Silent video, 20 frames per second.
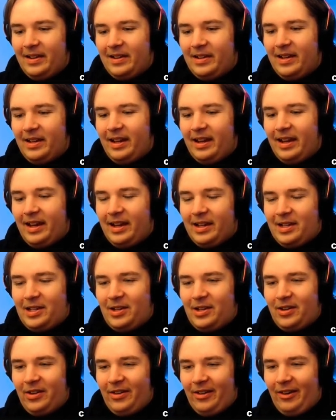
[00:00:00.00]
Yeah,
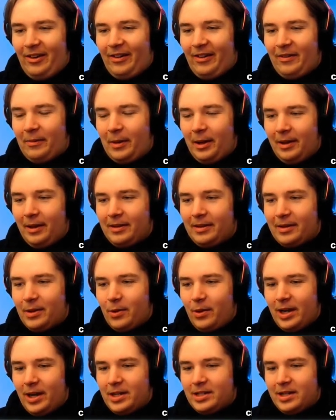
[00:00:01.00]
sure. Well, it
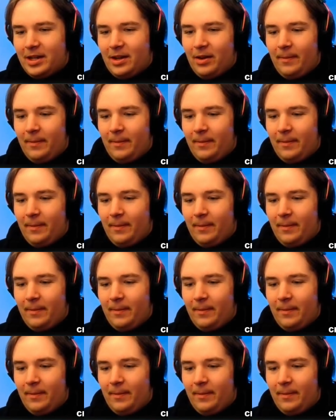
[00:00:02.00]
crashed into a